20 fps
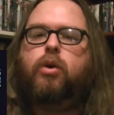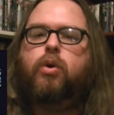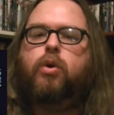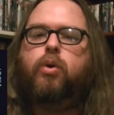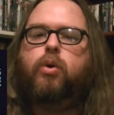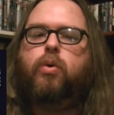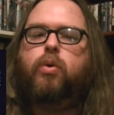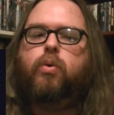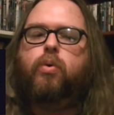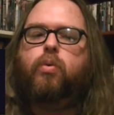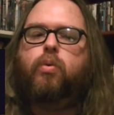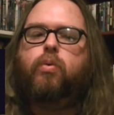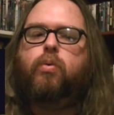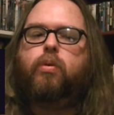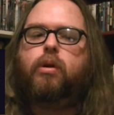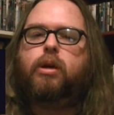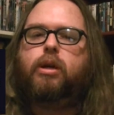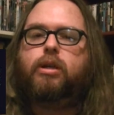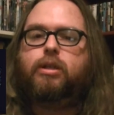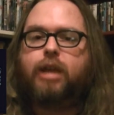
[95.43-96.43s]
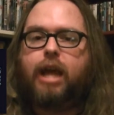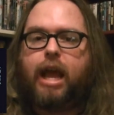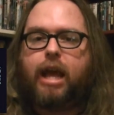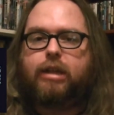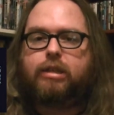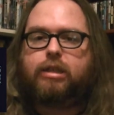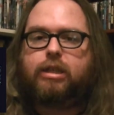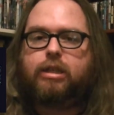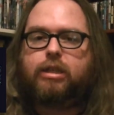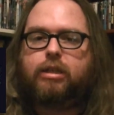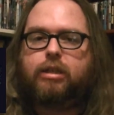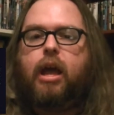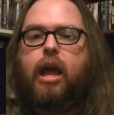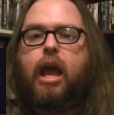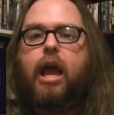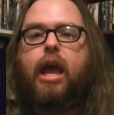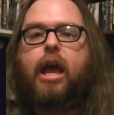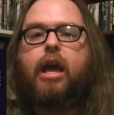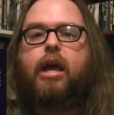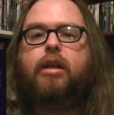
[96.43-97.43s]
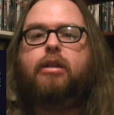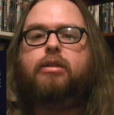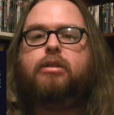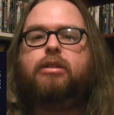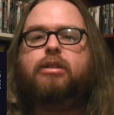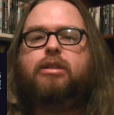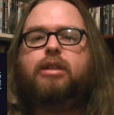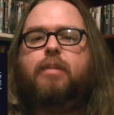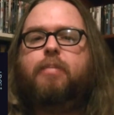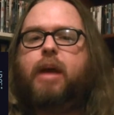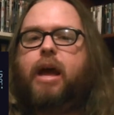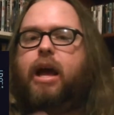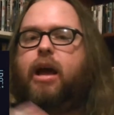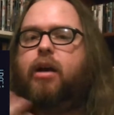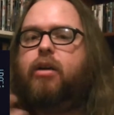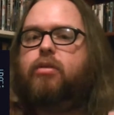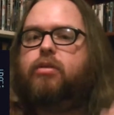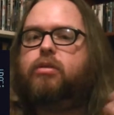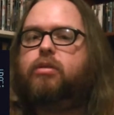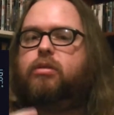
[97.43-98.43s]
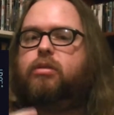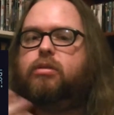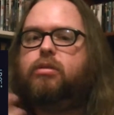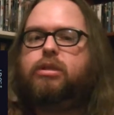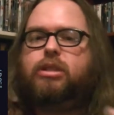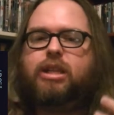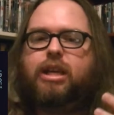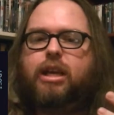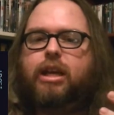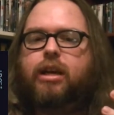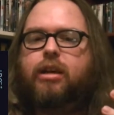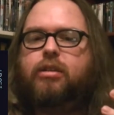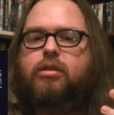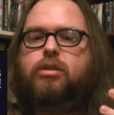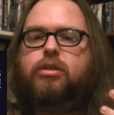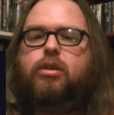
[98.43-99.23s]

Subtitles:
who could dance and somehow sing.